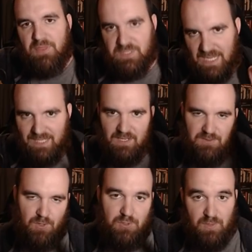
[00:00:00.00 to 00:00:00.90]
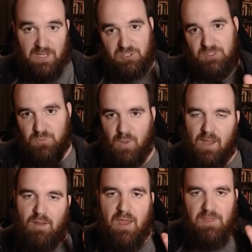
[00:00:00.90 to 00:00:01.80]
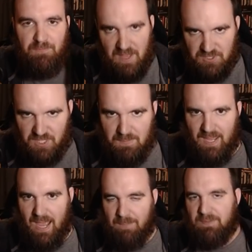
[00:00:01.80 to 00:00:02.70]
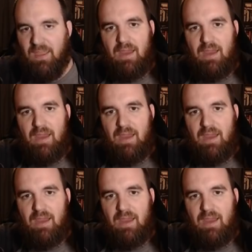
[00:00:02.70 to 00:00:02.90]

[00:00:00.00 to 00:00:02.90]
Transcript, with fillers: they're taking it in their own direction as well. The fans are going to be happy.